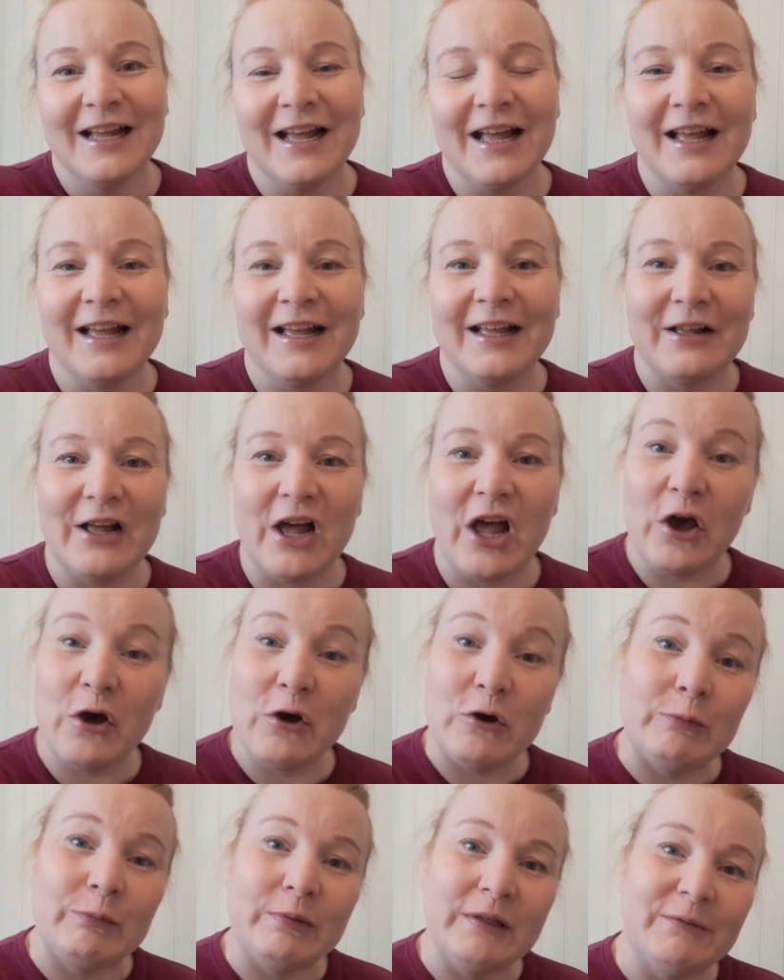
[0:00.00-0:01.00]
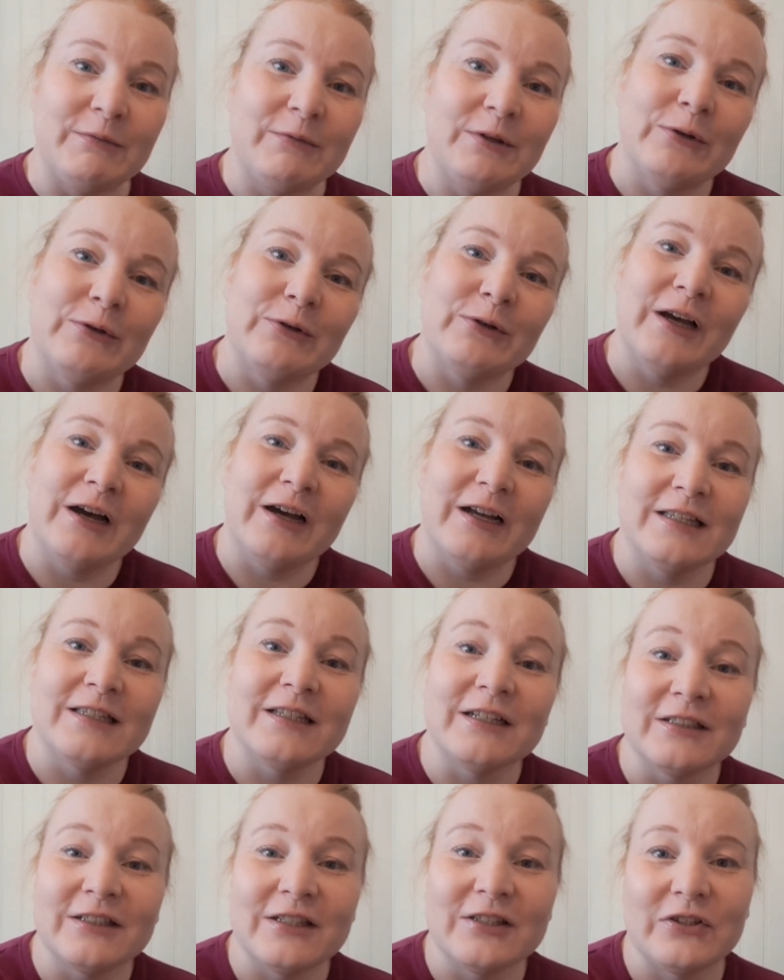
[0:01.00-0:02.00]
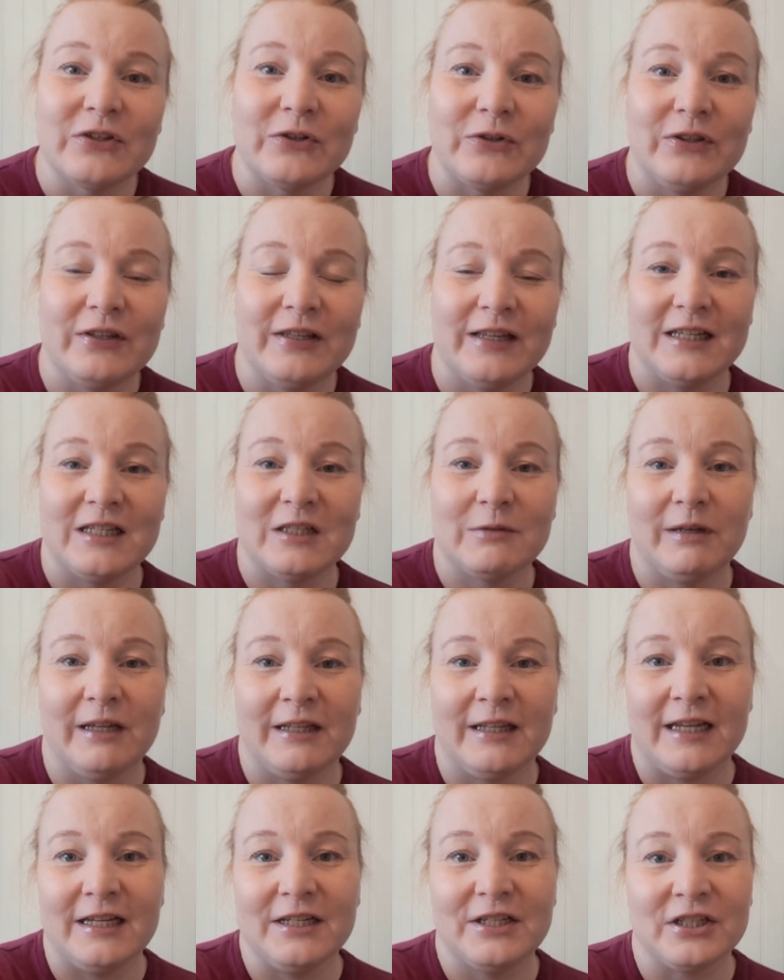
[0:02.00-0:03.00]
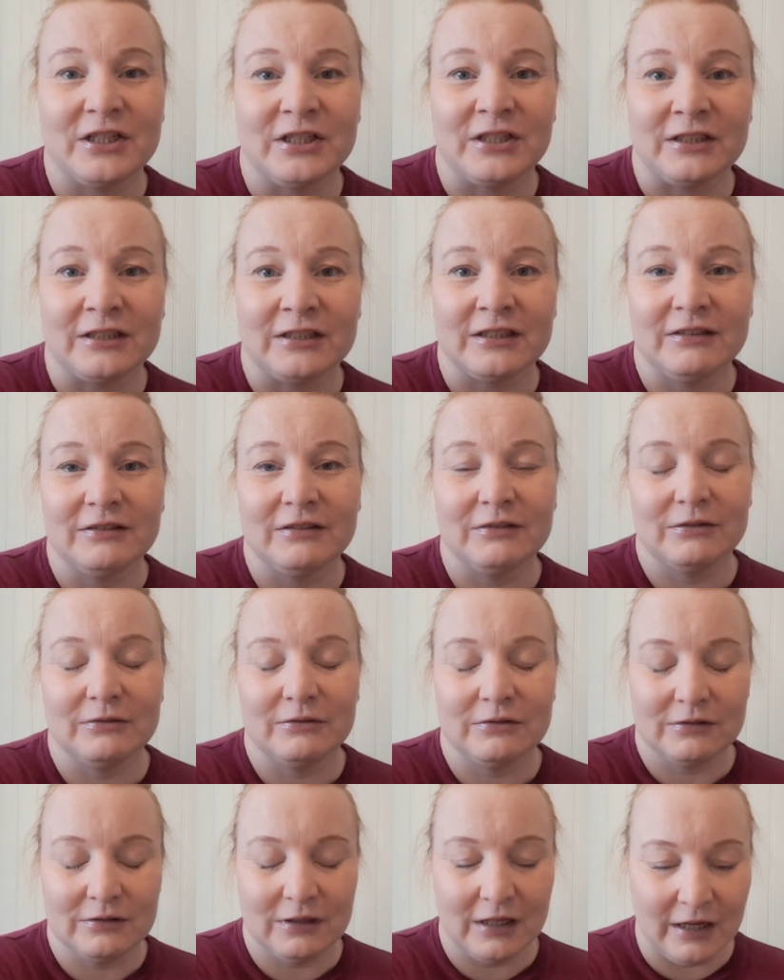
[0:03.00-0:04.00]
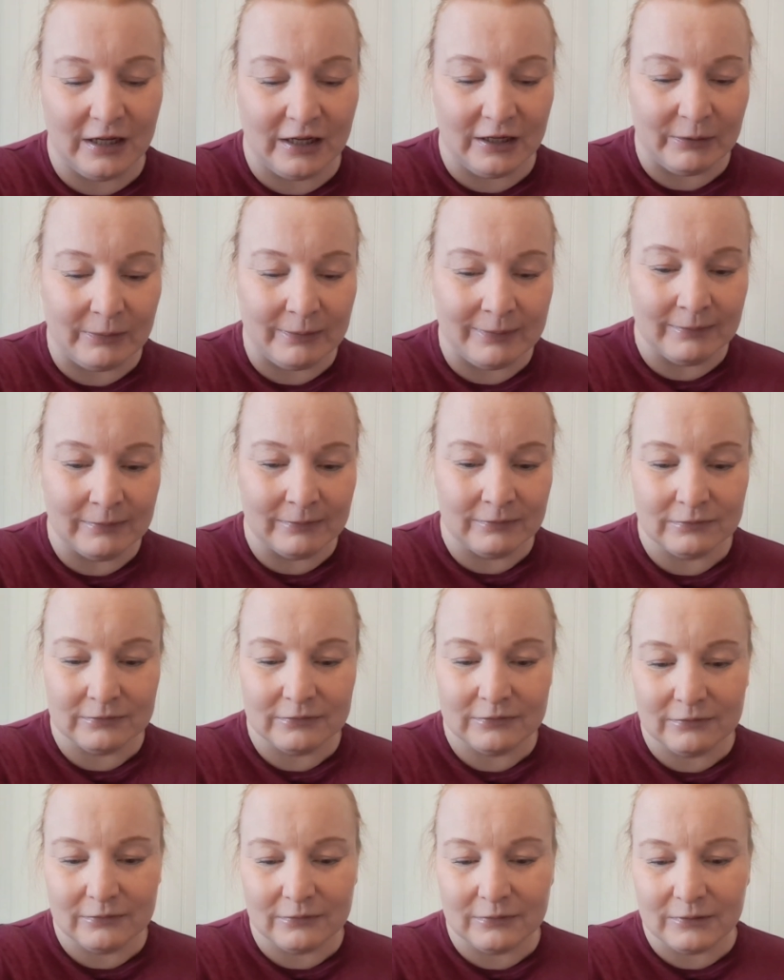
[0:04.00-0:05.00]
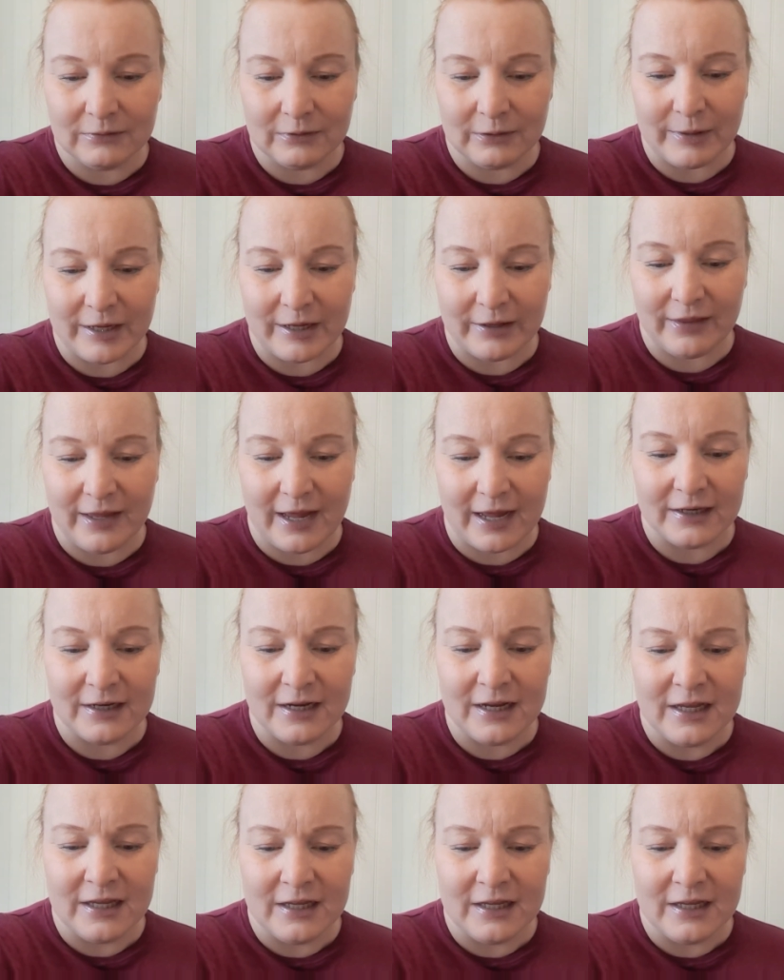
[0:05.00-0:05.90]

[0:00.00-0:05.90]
I hope you guys understood the explanation about that.